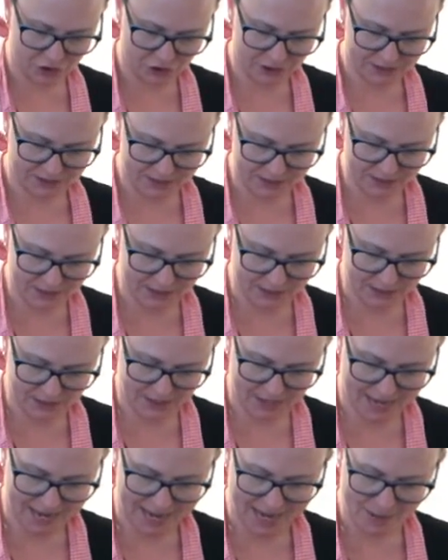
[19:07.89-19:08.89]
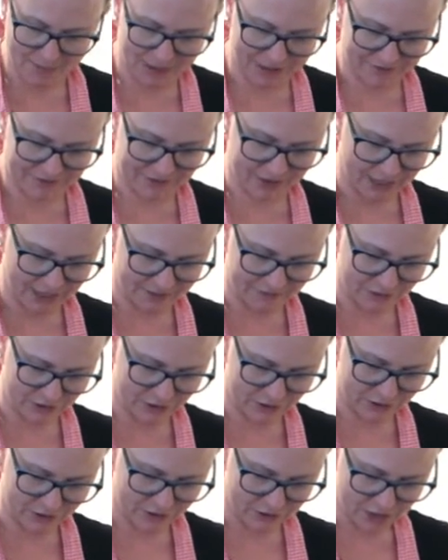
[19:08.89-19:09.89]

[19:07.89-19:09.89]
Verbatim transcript: just the hammy flavor,